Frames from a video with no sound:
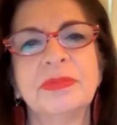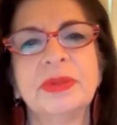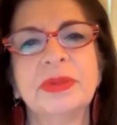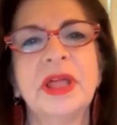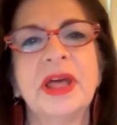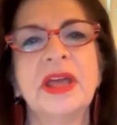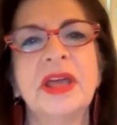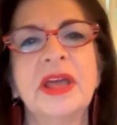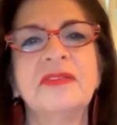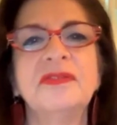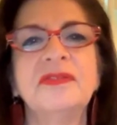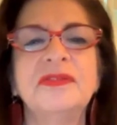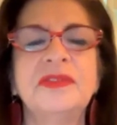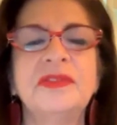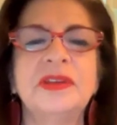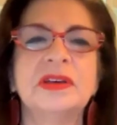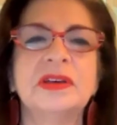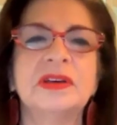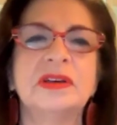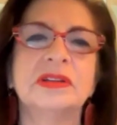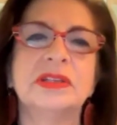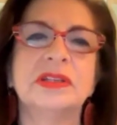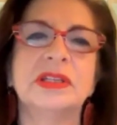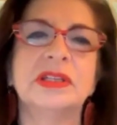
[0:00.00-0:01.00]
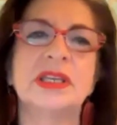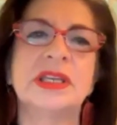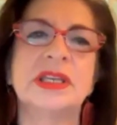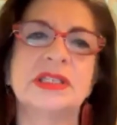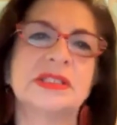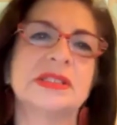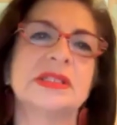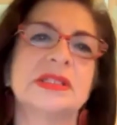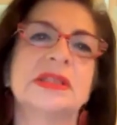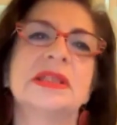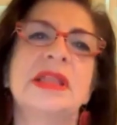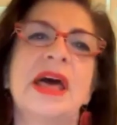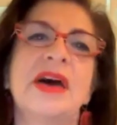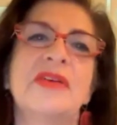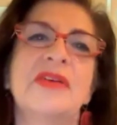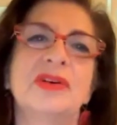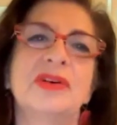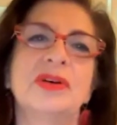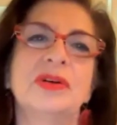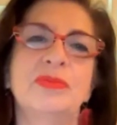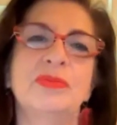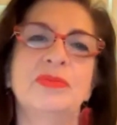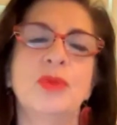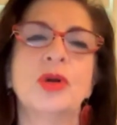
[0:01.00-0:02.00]
playing field is
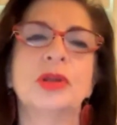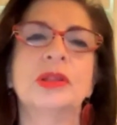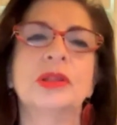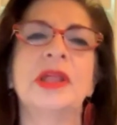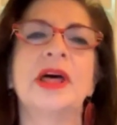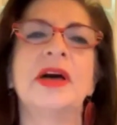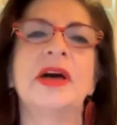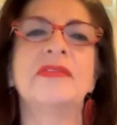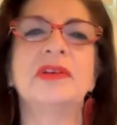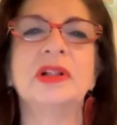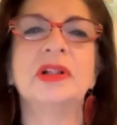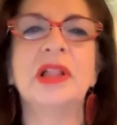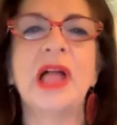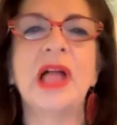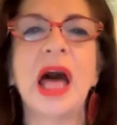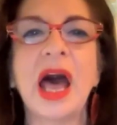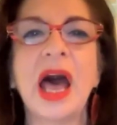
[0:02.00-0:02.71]
level, more level,